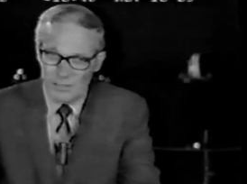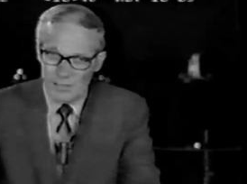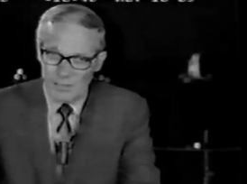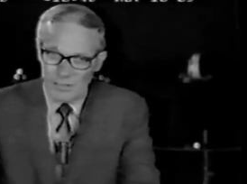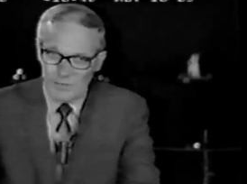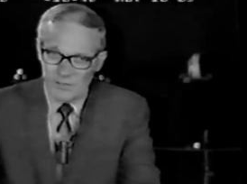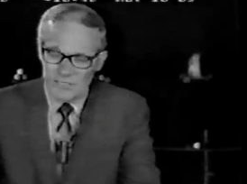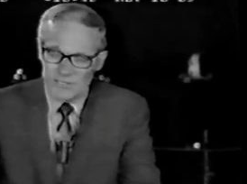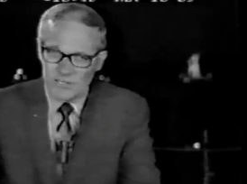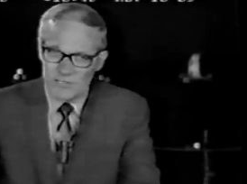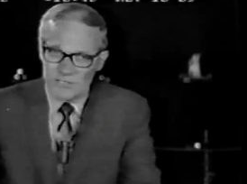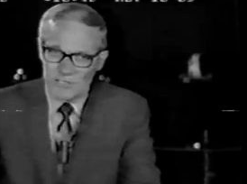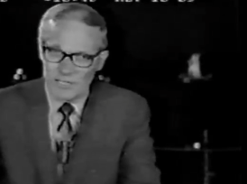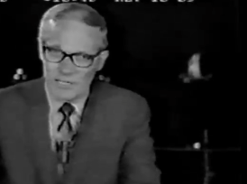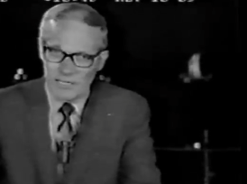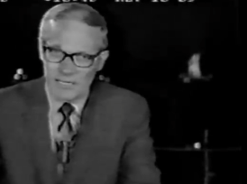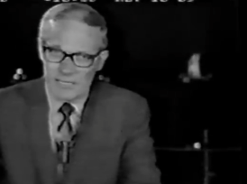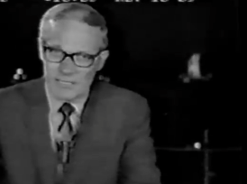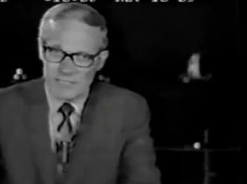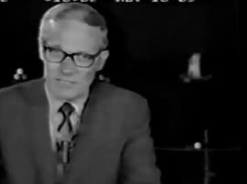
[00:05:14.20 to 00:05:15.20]
This is the
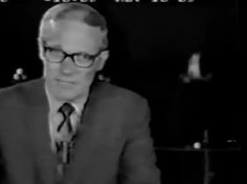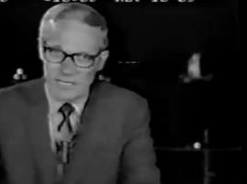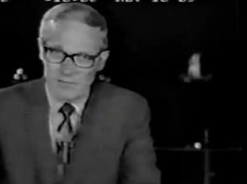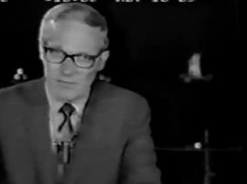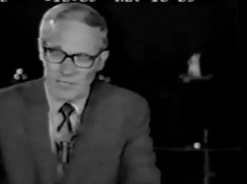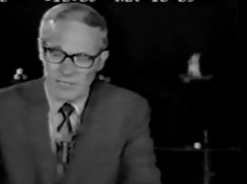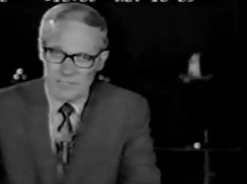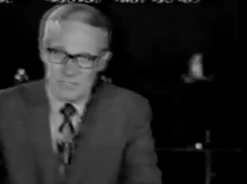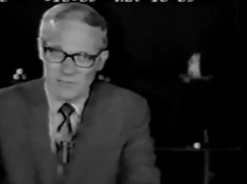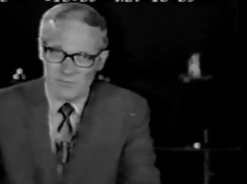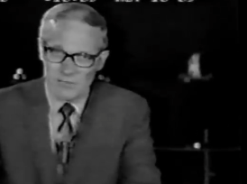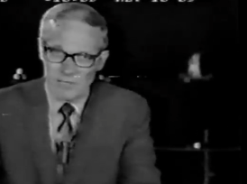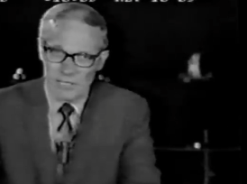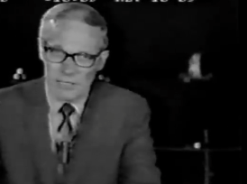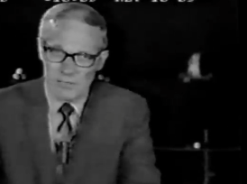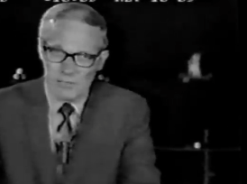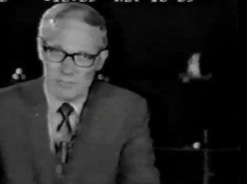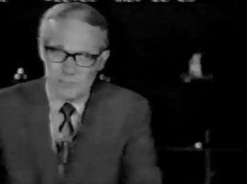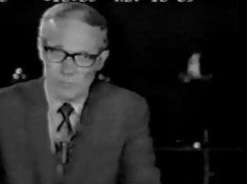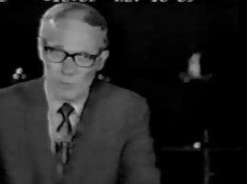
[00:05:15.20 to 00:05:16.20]
latest evidence of a
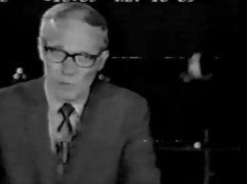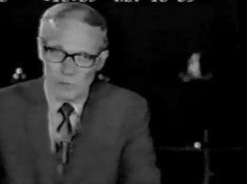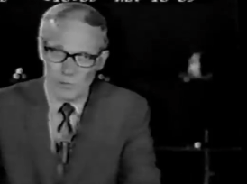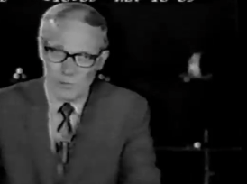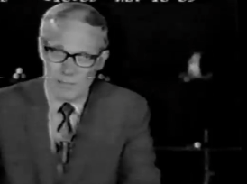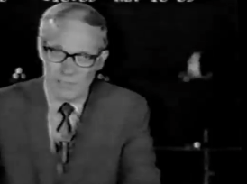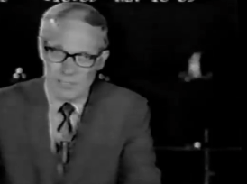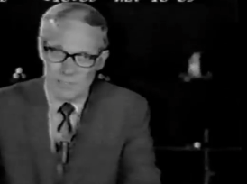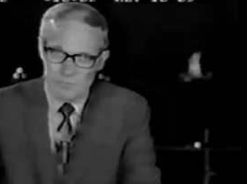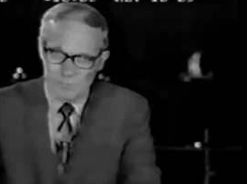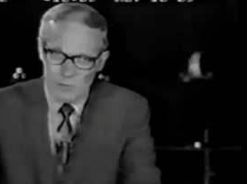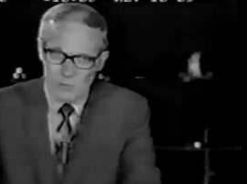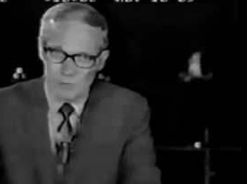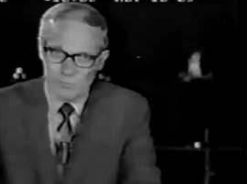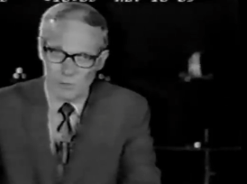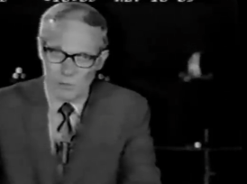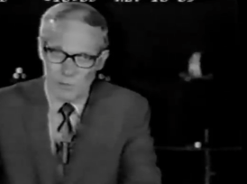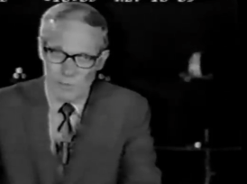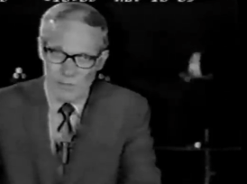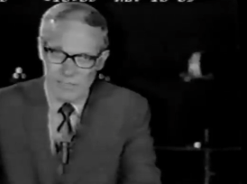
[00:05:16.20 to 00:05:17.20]
long smoldering dispute
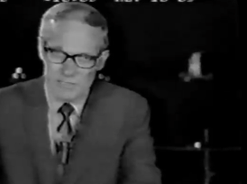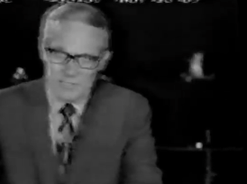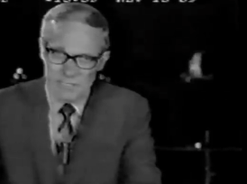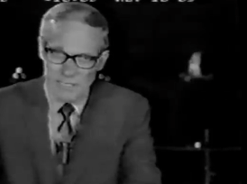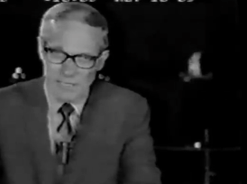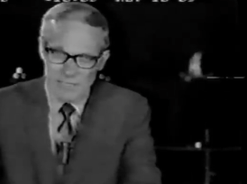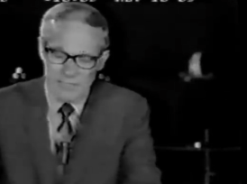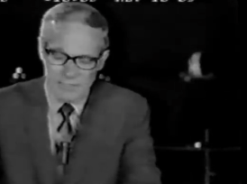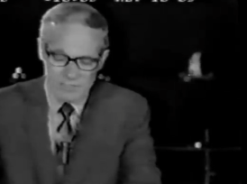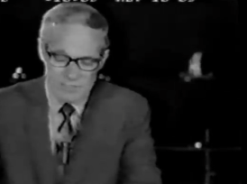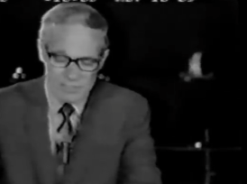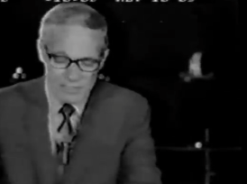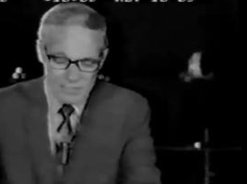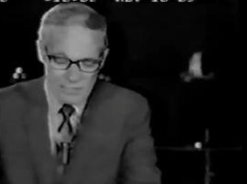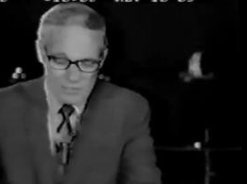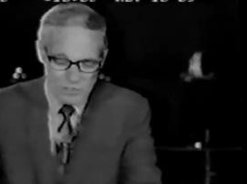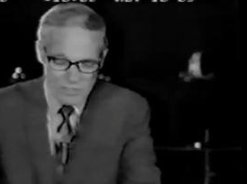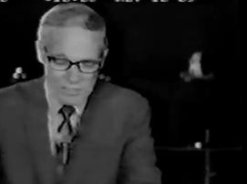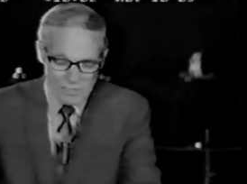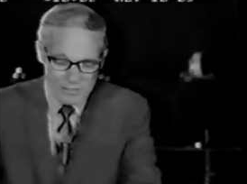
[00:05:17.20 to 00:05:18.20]
between scientists and
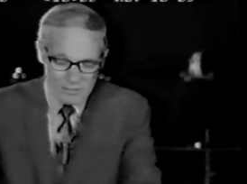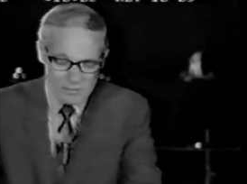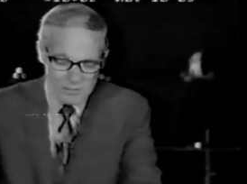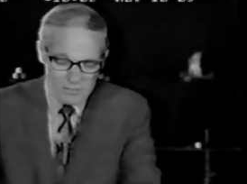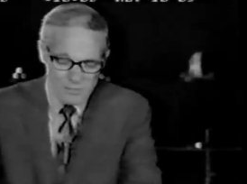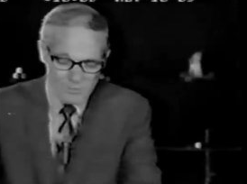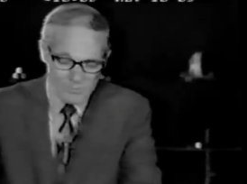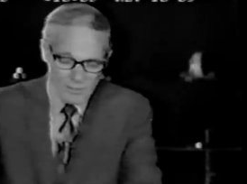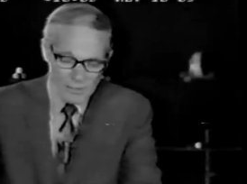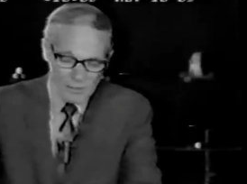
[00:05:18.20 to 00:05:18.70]
engineers.